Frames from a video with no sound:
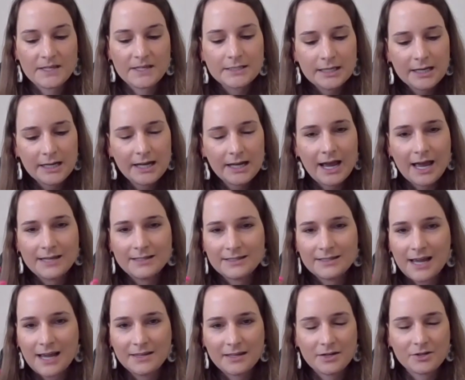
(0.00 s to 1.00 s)
the city
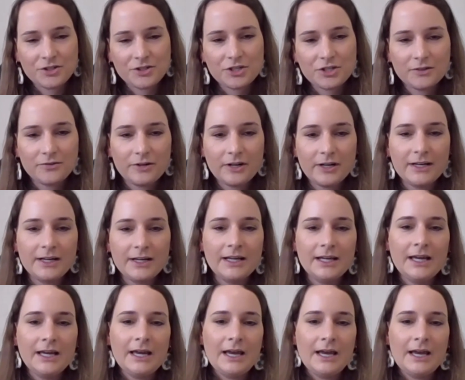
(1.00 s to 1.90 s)
and their children,